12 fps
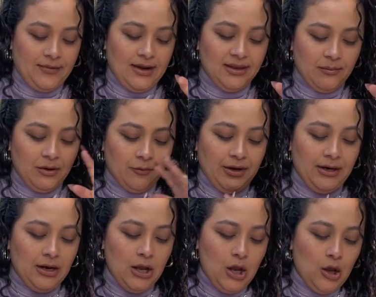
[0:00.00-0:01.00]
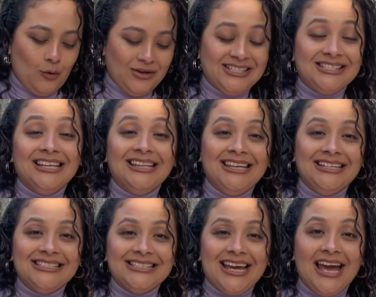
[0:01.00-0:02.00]
And let me read.
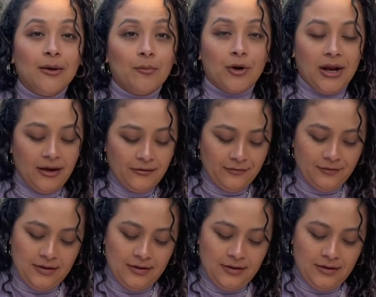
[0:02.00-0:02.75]
Resilient and brave.